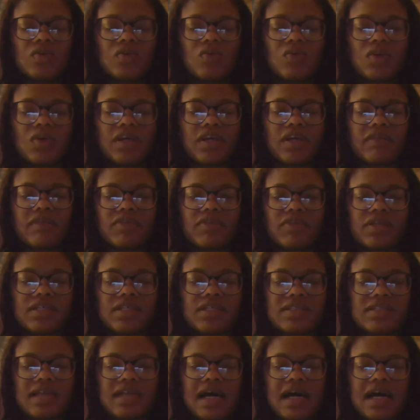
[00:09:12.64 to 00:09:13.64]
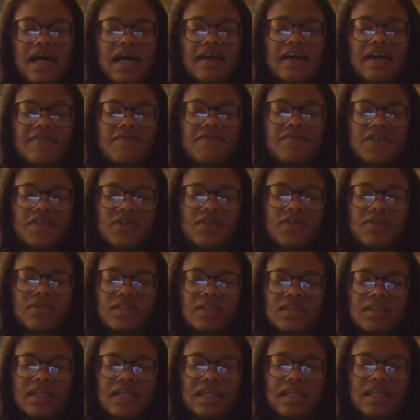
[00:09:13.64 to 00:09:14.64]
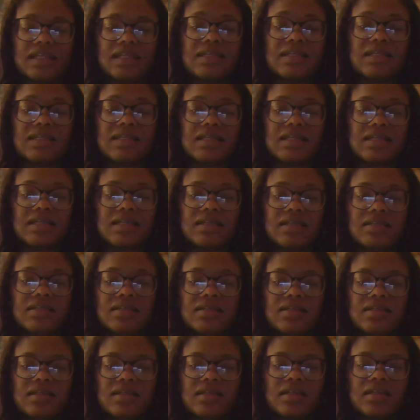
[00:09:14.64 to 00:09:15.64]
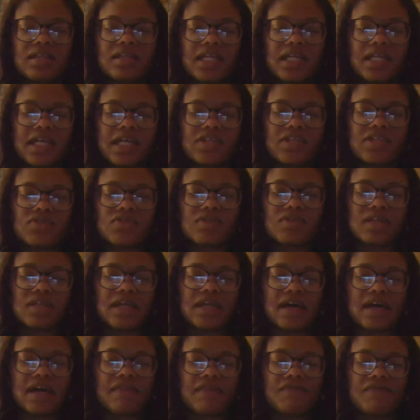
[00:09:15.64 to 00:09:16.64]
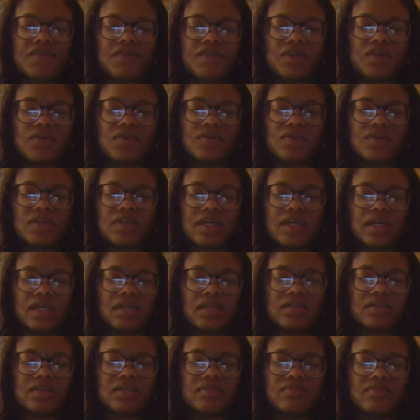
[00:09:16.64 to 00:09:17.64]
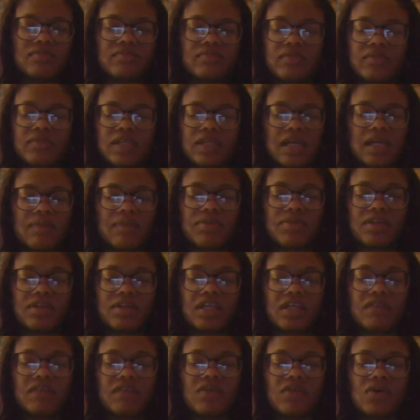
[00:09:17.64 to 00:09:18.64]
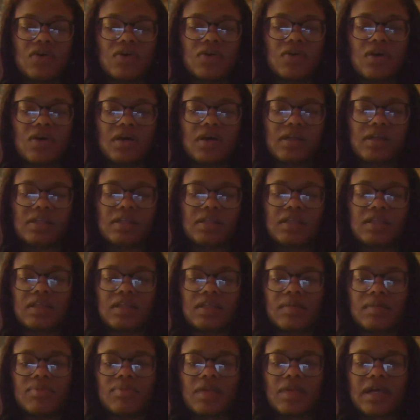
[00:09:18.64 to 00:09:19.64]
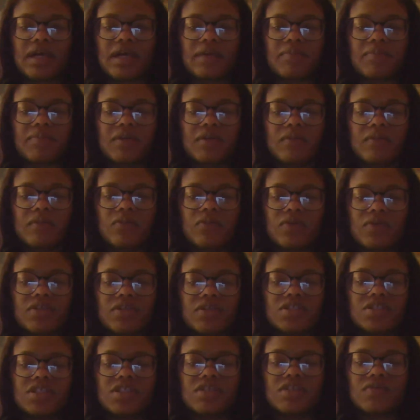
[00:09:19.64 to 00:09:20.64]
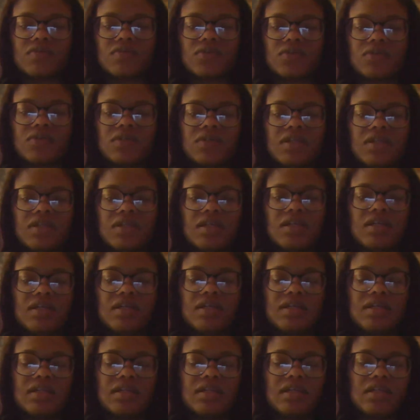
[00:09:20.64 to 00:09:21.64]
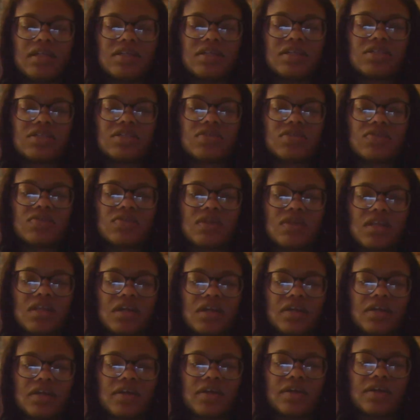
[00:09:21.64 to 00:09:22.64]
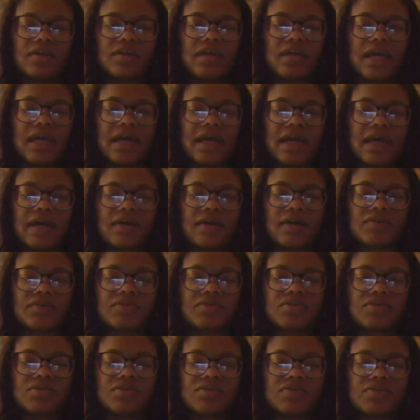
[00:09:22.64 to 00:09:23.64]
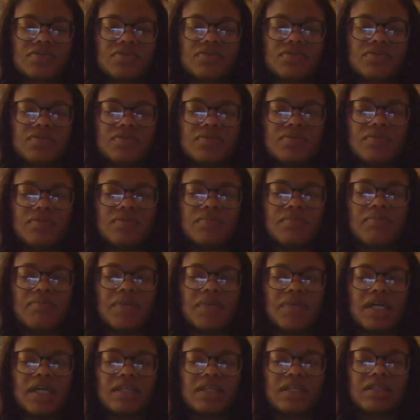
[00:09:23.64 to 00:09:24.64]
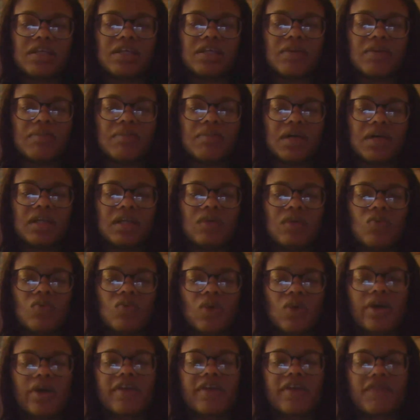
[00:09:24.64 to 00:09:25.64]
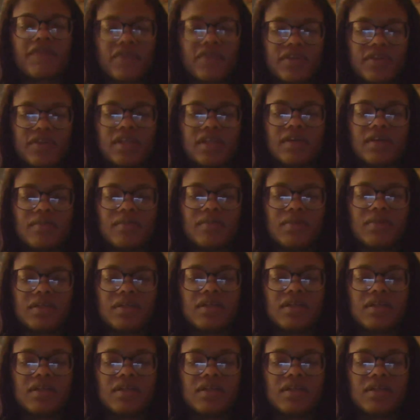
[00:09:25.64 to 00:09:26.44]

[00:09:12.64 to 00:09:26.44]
whatever it is I feel that they need. Naturally, I feel that, and I believe wholeheartedly, that Black people in general need to learn how to make their money work for them